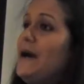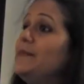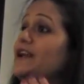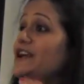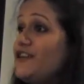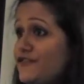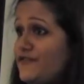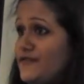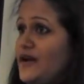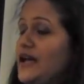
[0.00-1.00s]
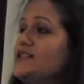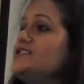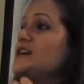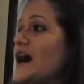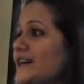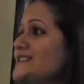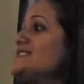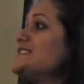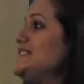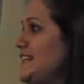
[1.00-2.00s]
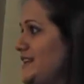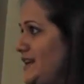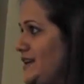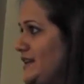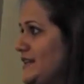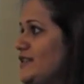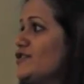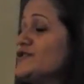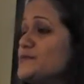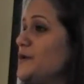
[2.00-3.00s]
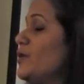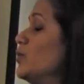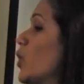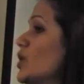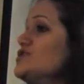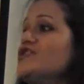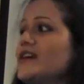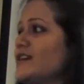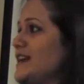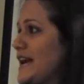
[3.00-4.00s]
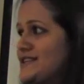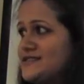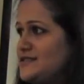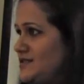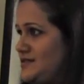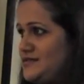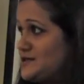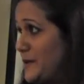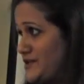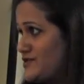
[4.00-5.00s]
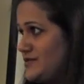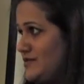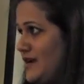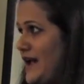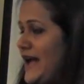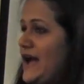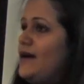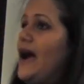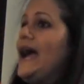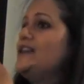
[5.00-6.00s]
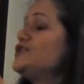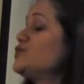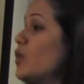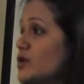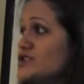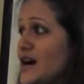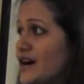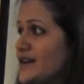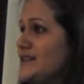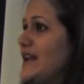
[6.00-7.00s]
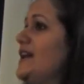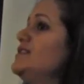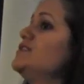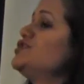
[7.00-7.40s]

But if the target is DNA, then the CRISPR won't recognize the spacer and it won't target and the